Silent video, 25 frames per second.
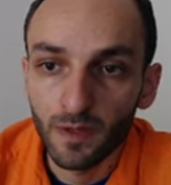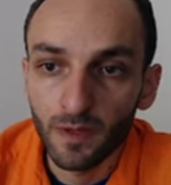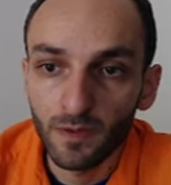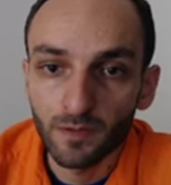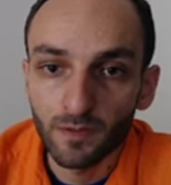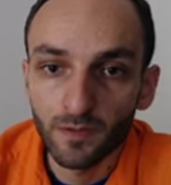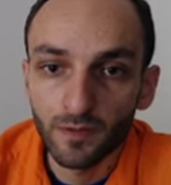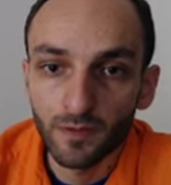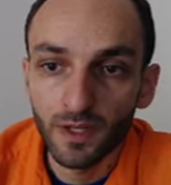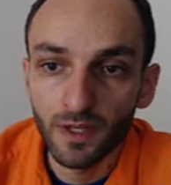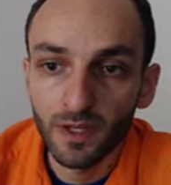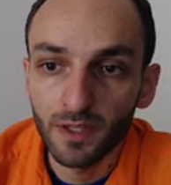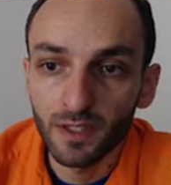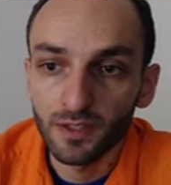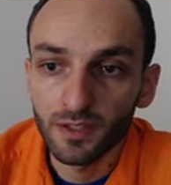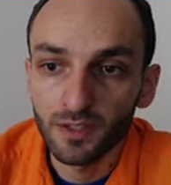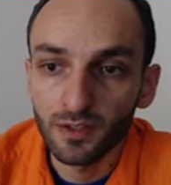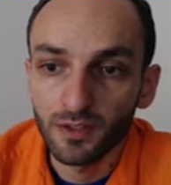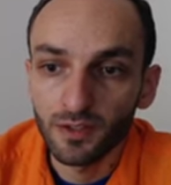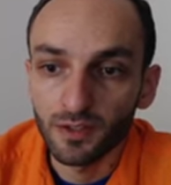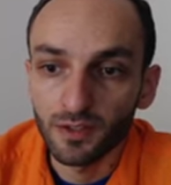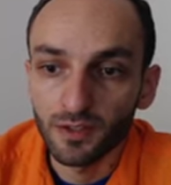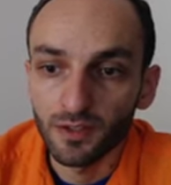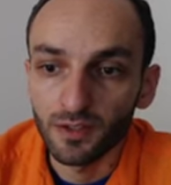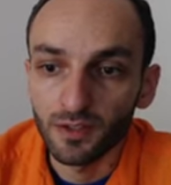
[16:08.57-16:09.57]
fine
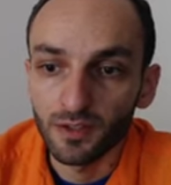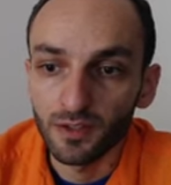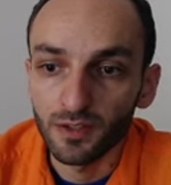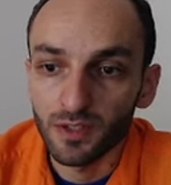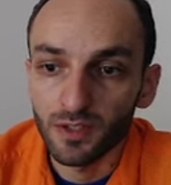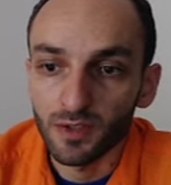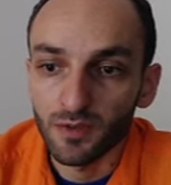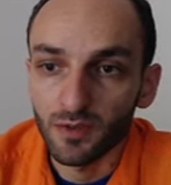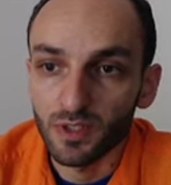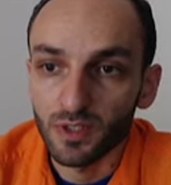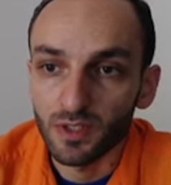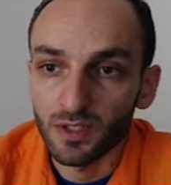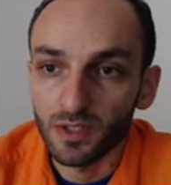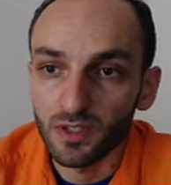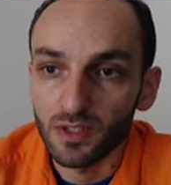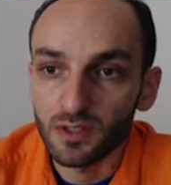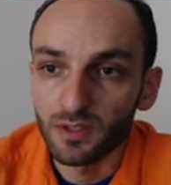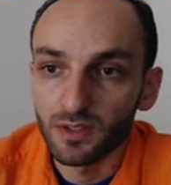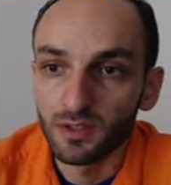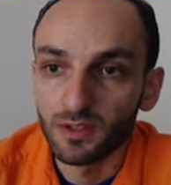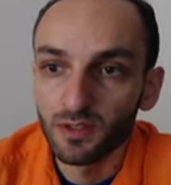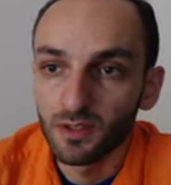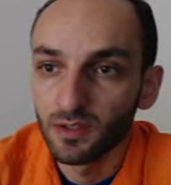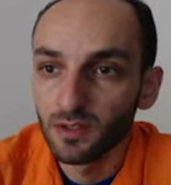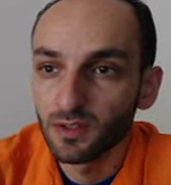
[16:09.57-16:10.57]
and this was
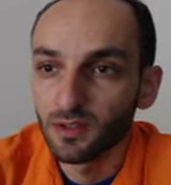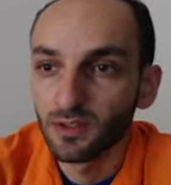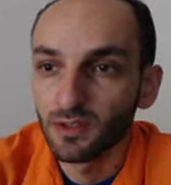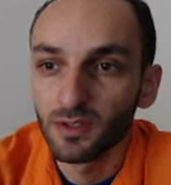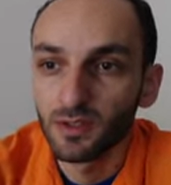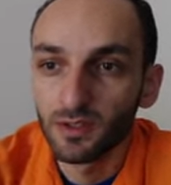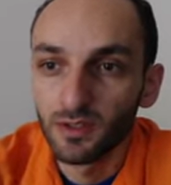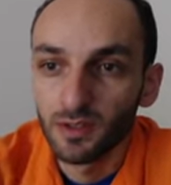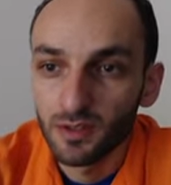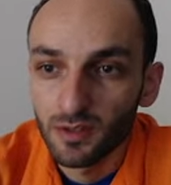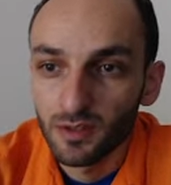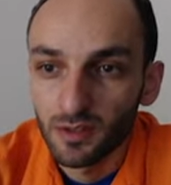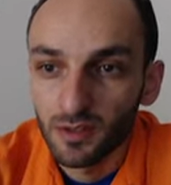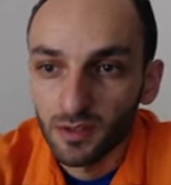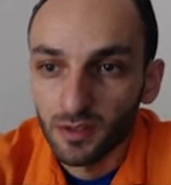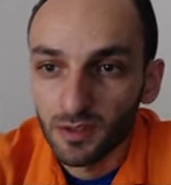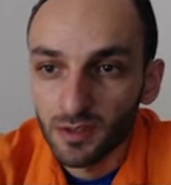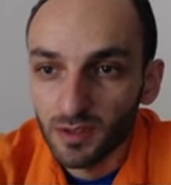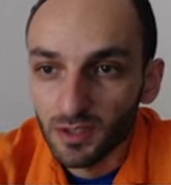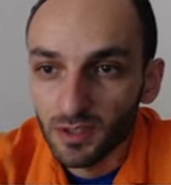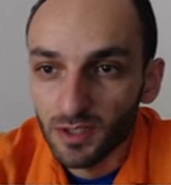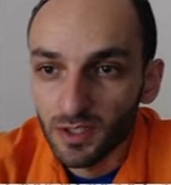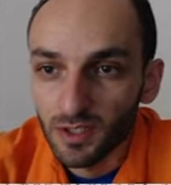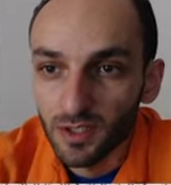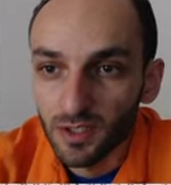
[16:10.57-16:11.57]

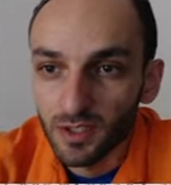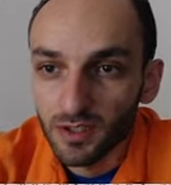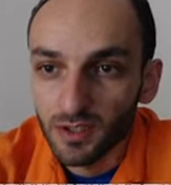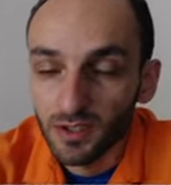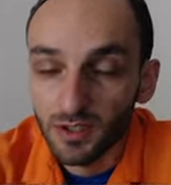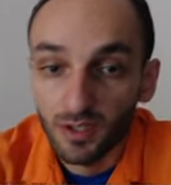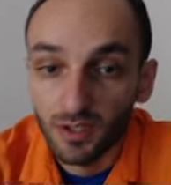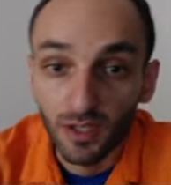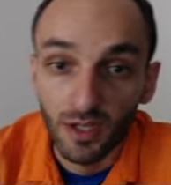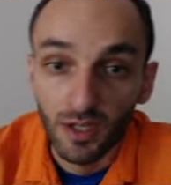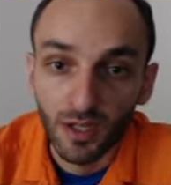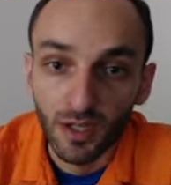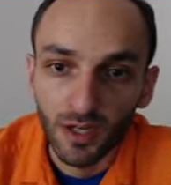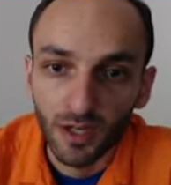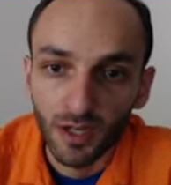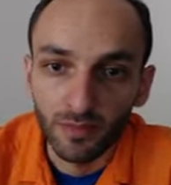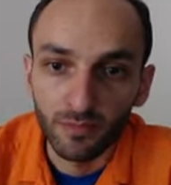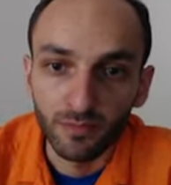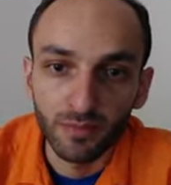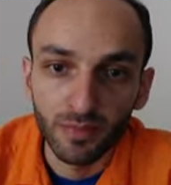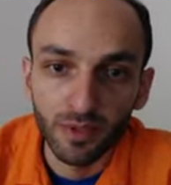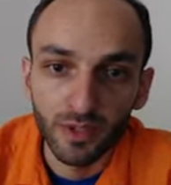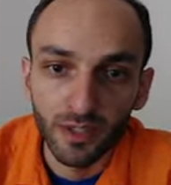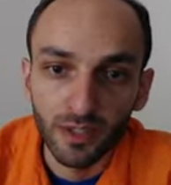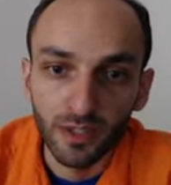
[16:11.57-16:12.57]
against, uh,
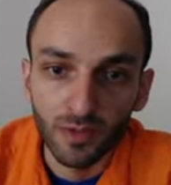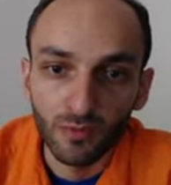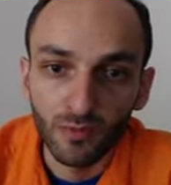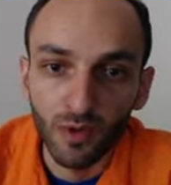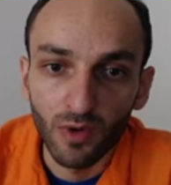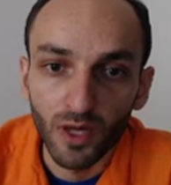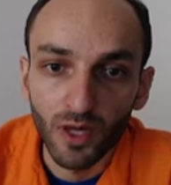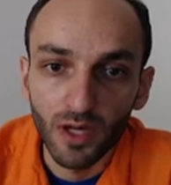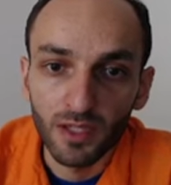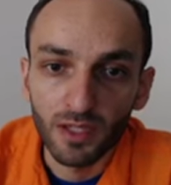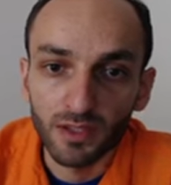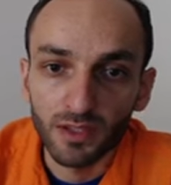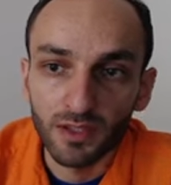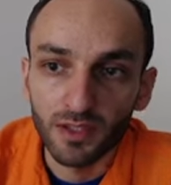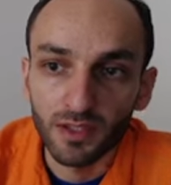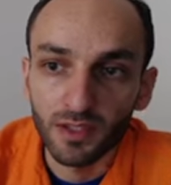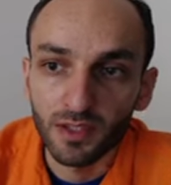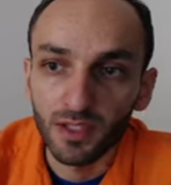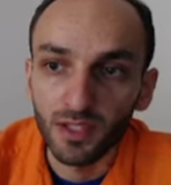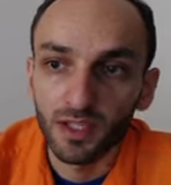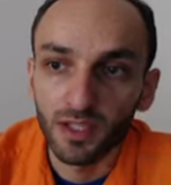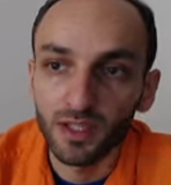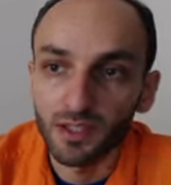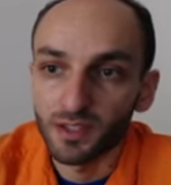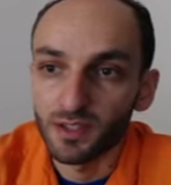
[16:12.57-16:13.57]
I'm playing white
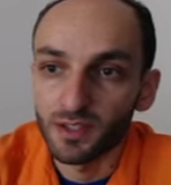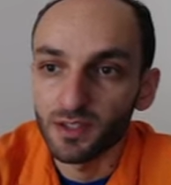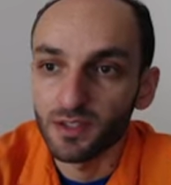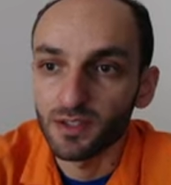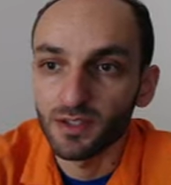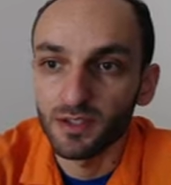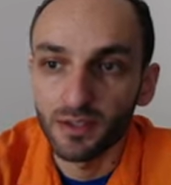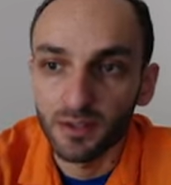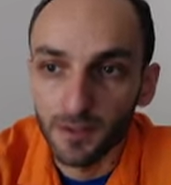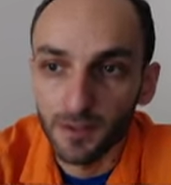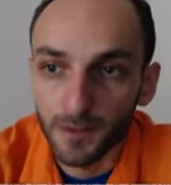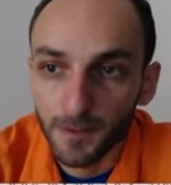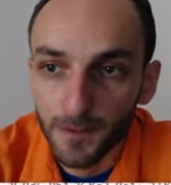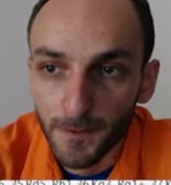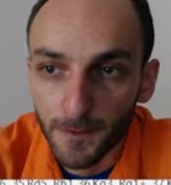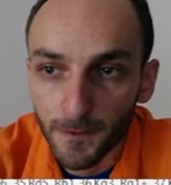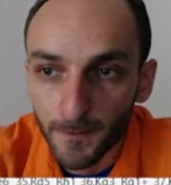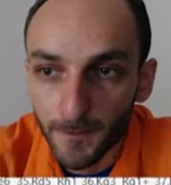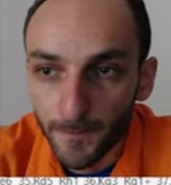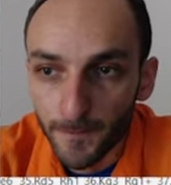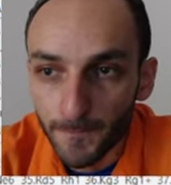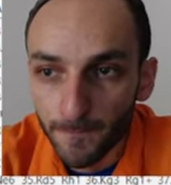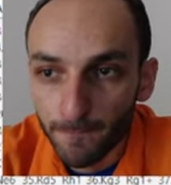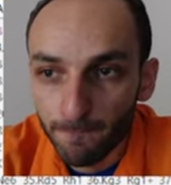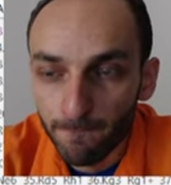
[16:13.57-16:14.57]
against
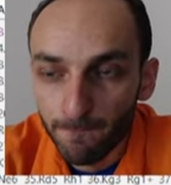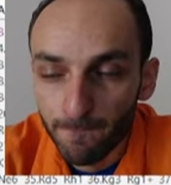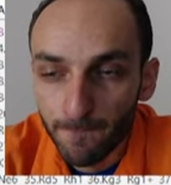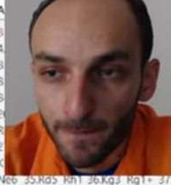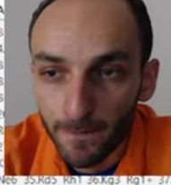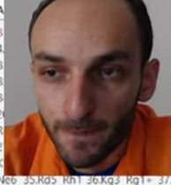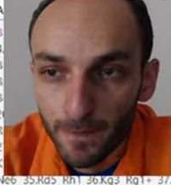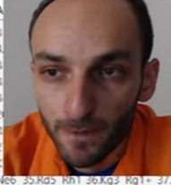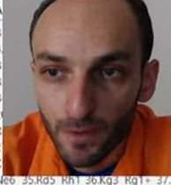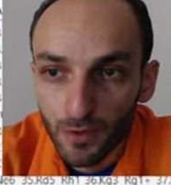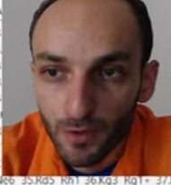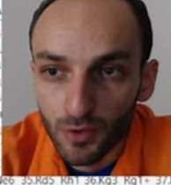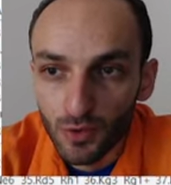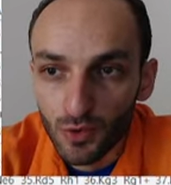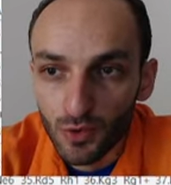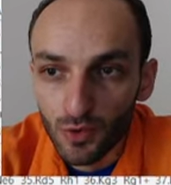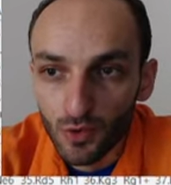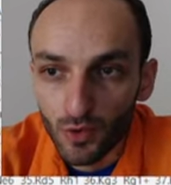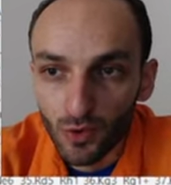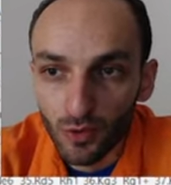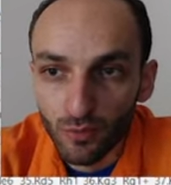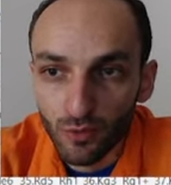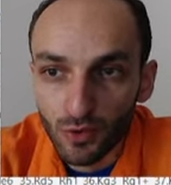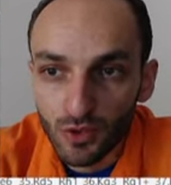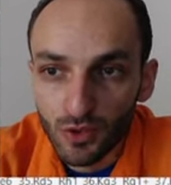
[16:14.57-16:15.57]
uh,
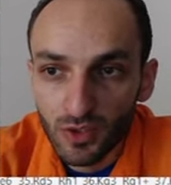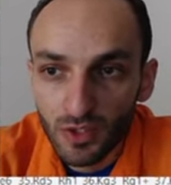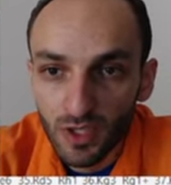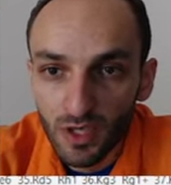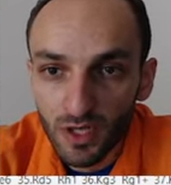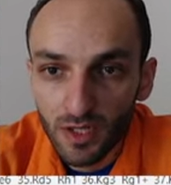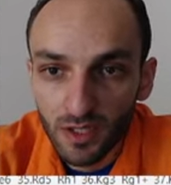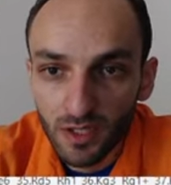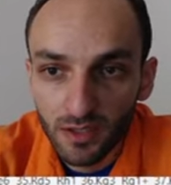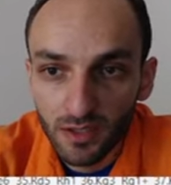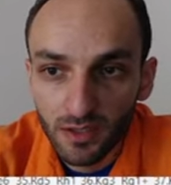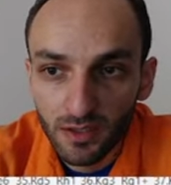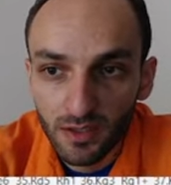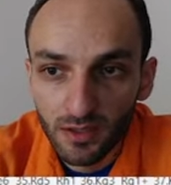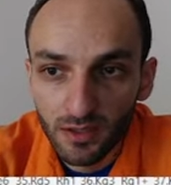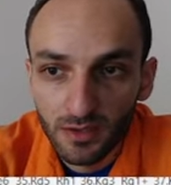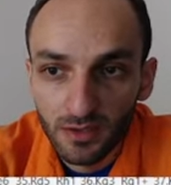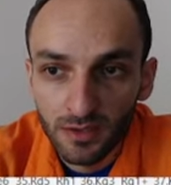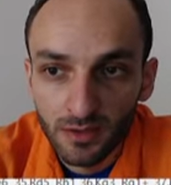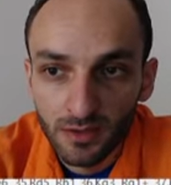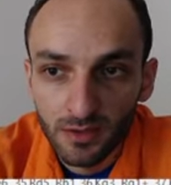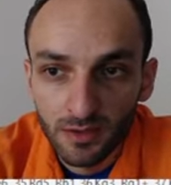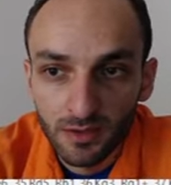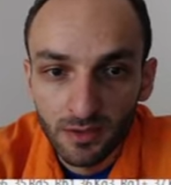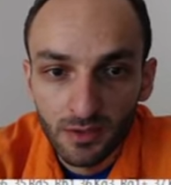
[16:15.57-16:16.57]
Jules Moussard.
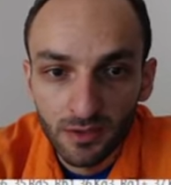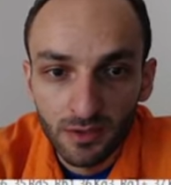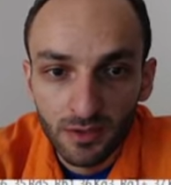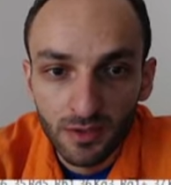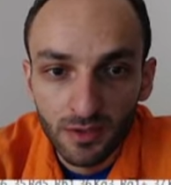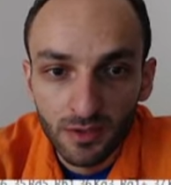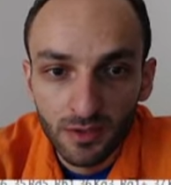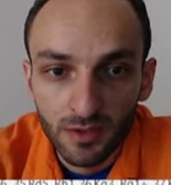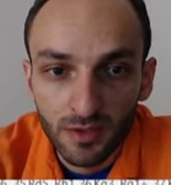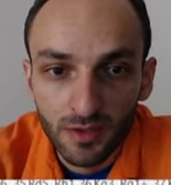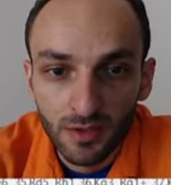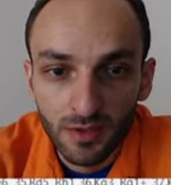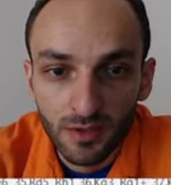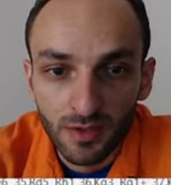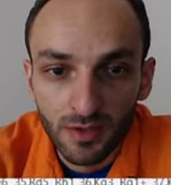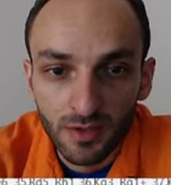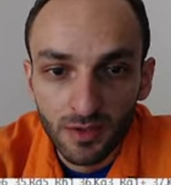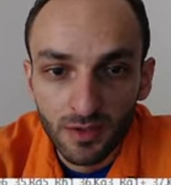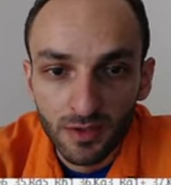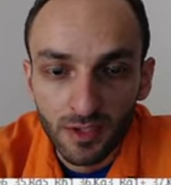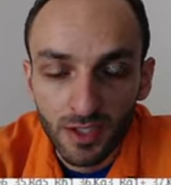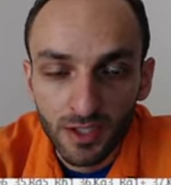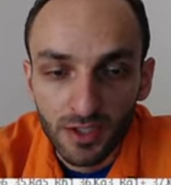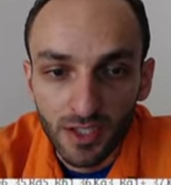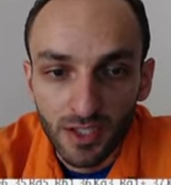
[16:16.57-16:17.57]

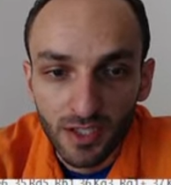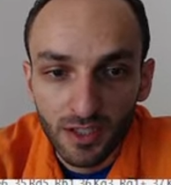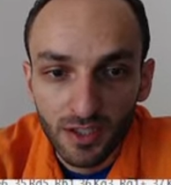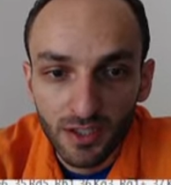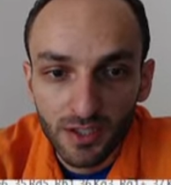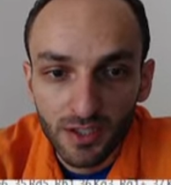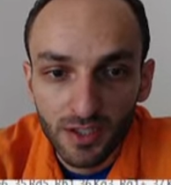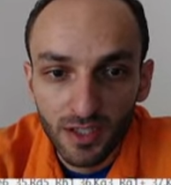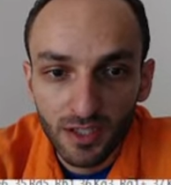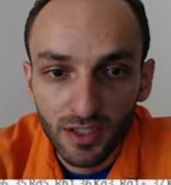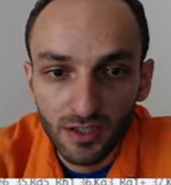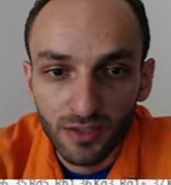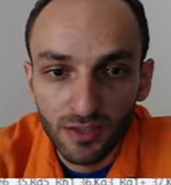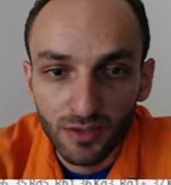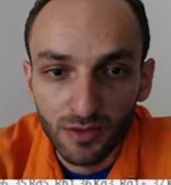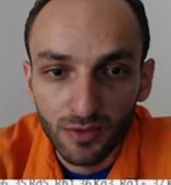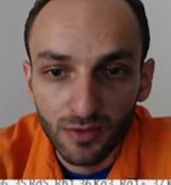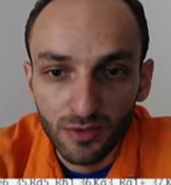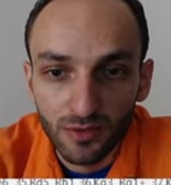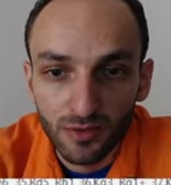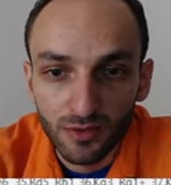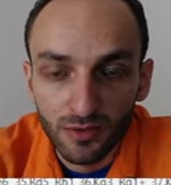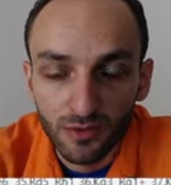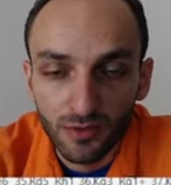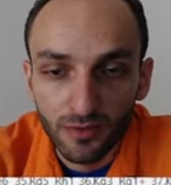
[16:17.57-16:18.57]
Yes, I decided
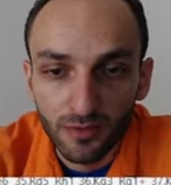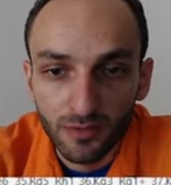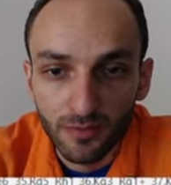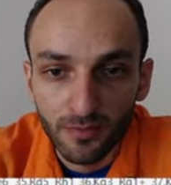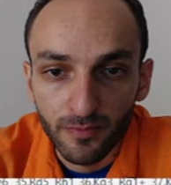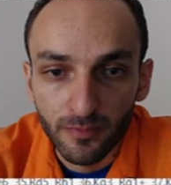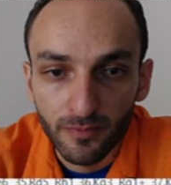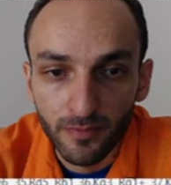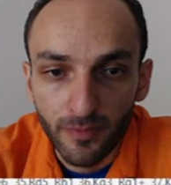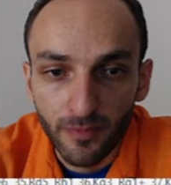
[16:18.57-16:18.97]
to